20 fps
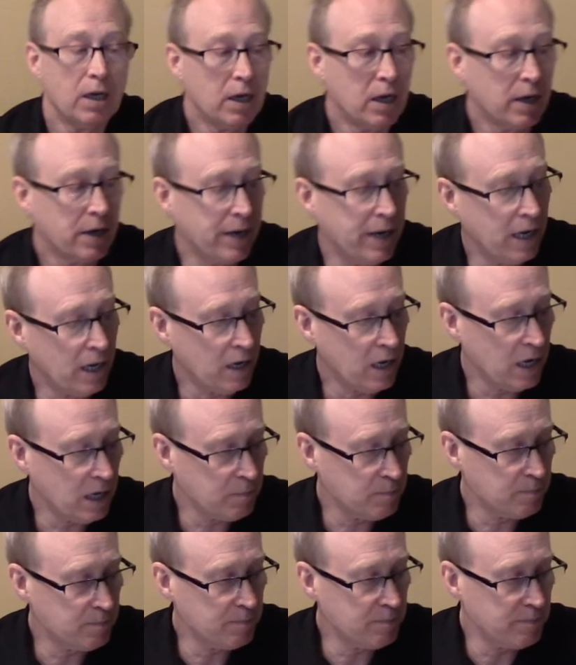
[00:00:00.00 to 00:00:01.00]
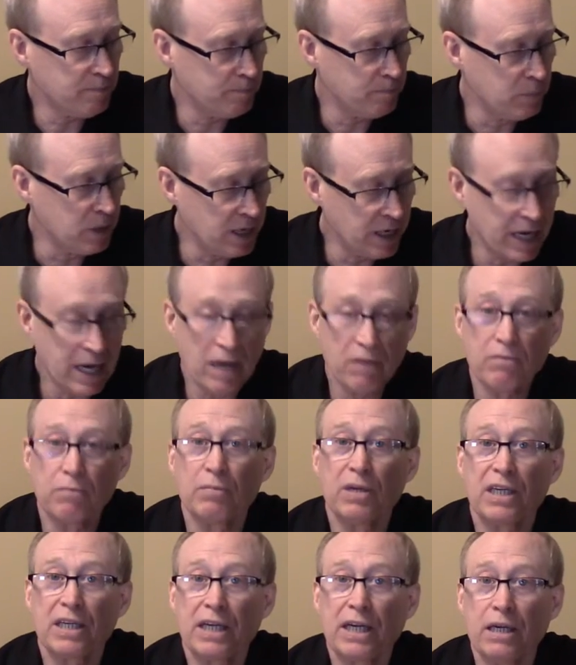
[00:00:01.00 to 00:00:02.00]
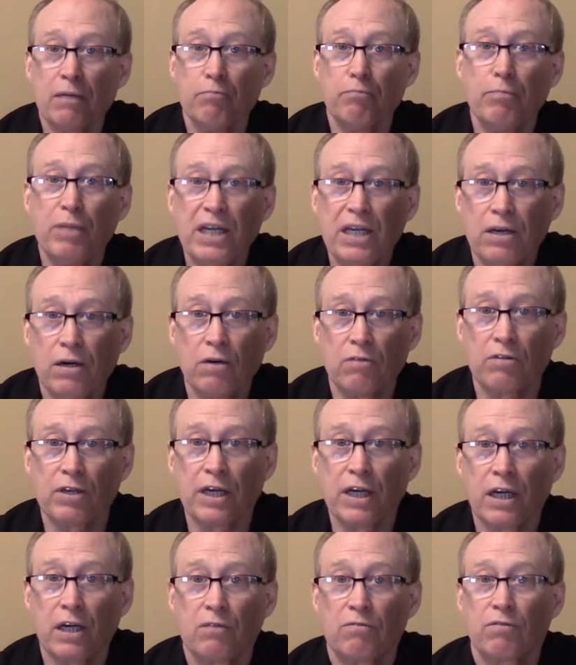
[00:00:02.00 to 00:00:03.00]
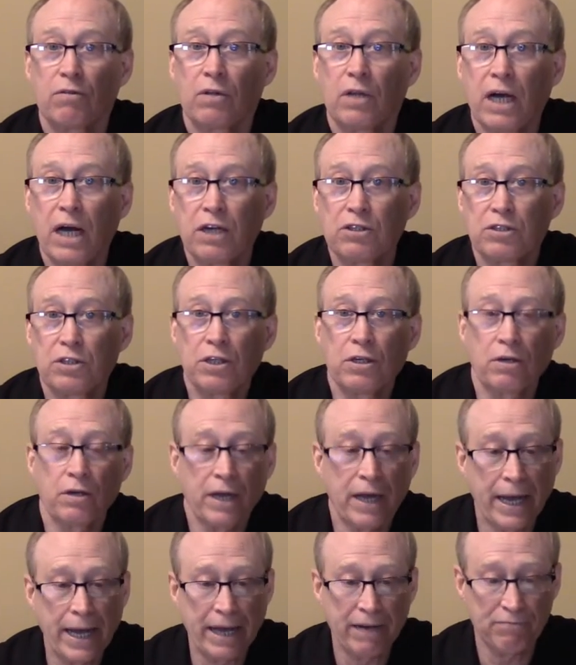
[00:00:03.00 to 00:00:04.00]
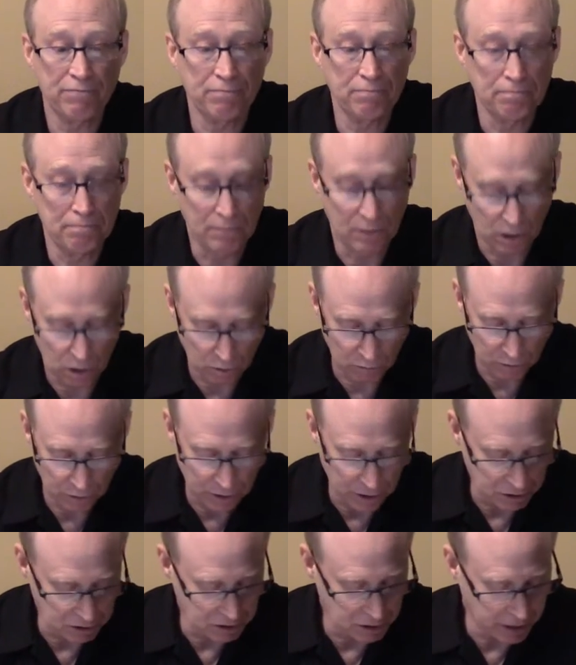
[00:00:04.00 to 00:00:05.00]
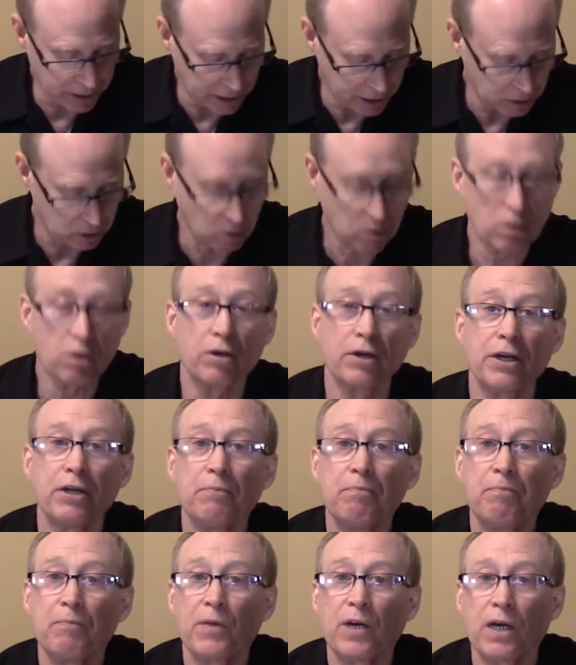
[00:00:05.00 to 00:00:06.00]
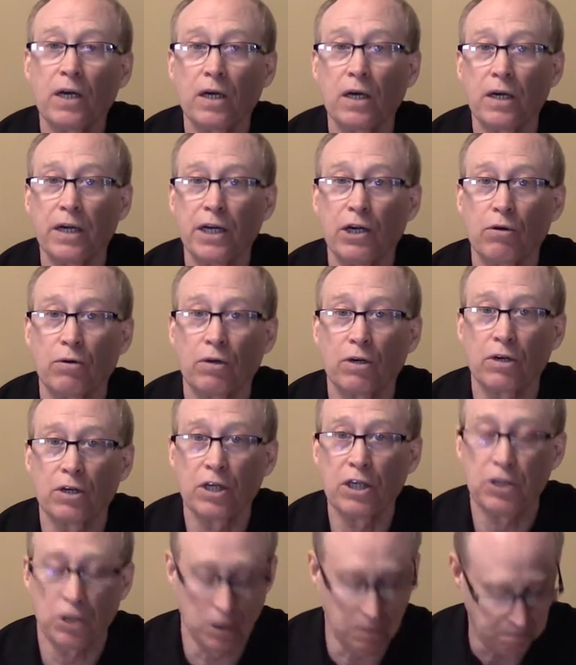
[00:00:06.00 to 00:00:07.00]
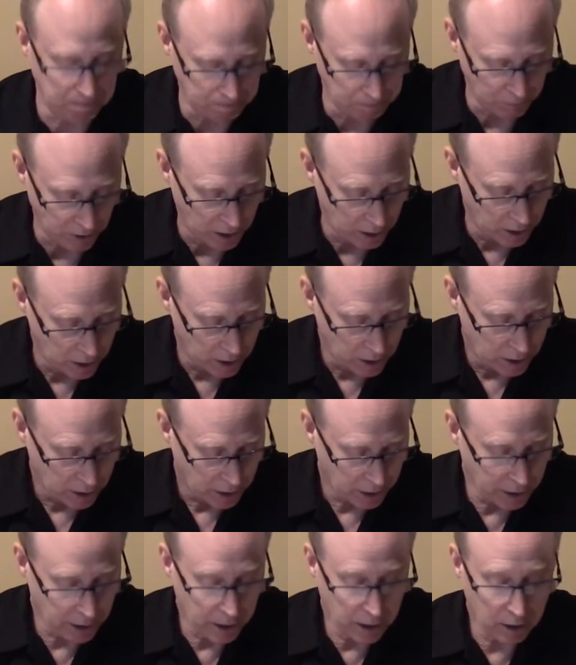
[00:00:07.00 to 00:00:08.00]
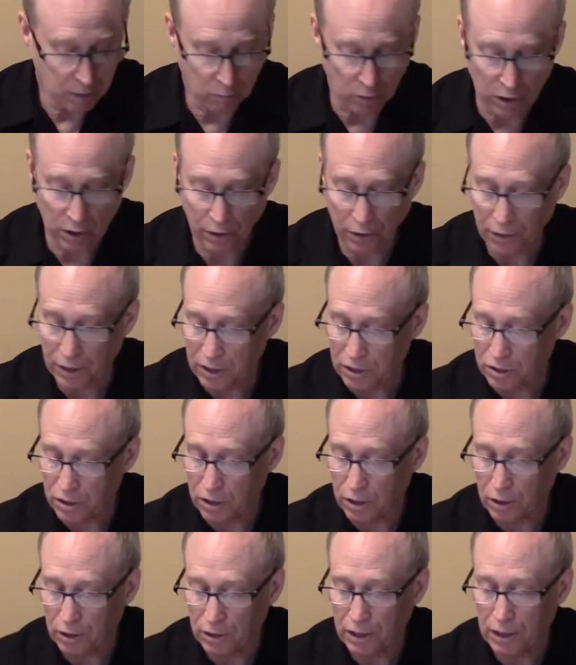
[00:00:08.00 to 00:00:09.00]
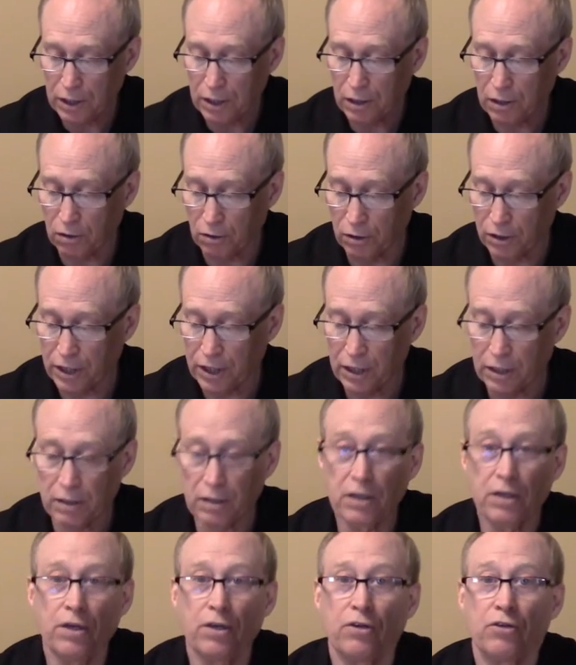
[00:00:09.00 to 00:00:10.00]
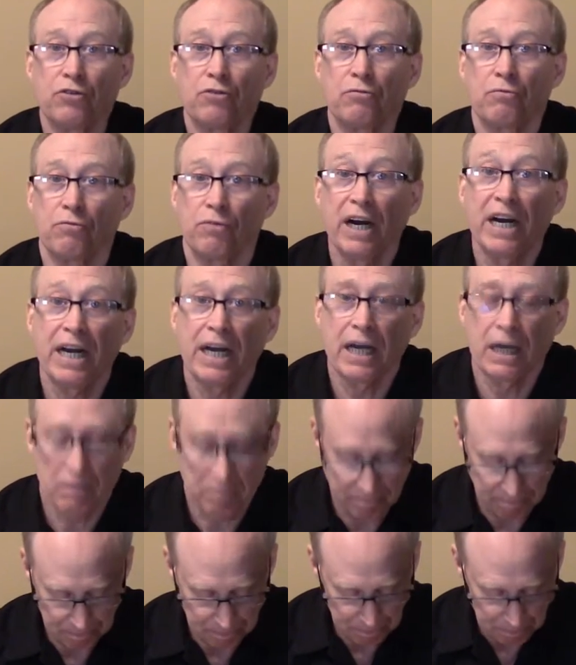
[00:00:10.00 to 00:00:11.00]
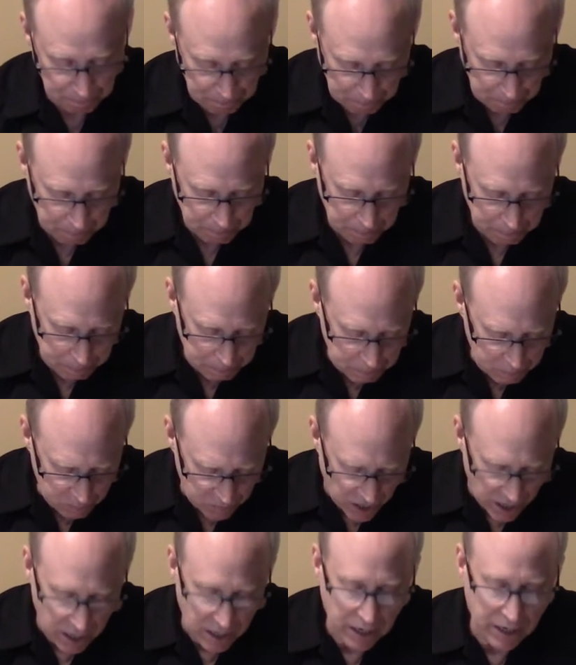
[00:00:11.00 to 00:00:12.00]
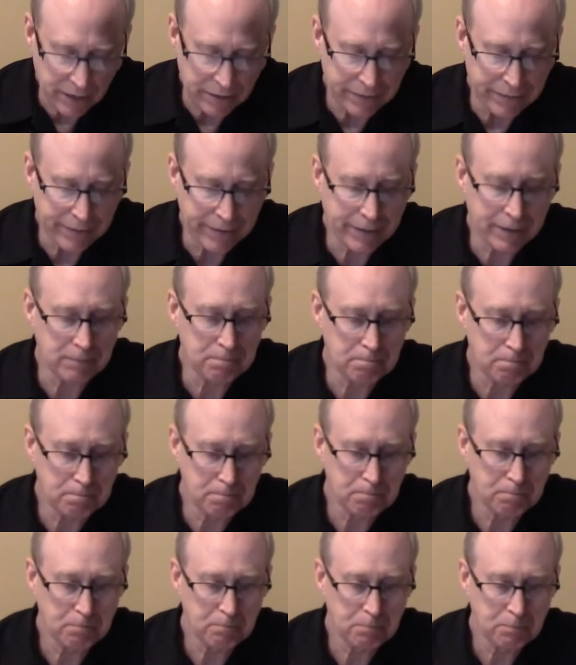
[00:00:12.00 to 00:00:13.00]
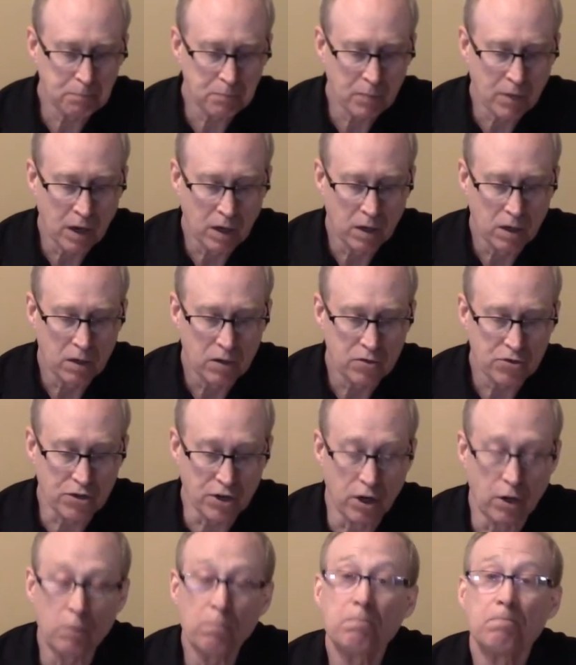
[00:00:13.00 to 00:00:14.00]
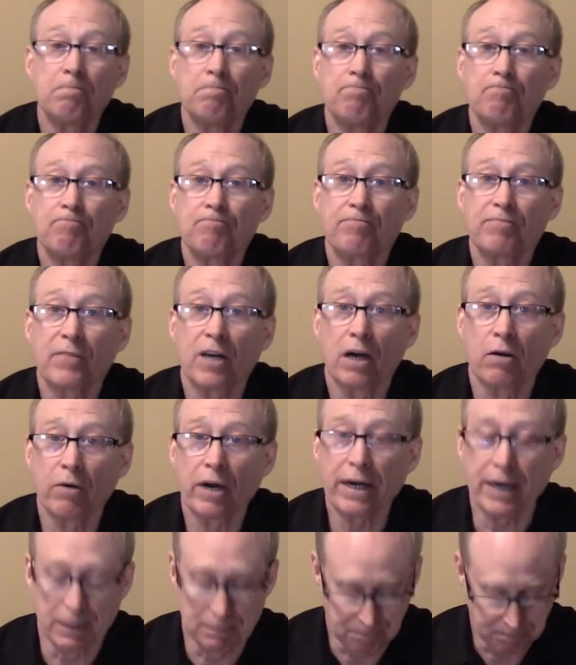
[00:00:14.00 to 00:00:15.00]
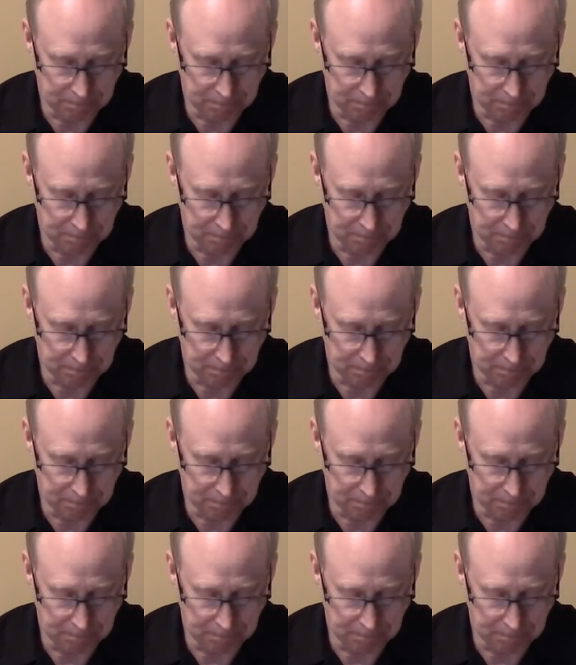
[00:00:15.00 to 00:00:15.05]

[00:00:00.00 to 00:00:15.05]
Now haven't been getting beat over the head for the last year and a half over this, and I had to learn it in order to teach it. And one of the things in learning it is reading it. And so I read it.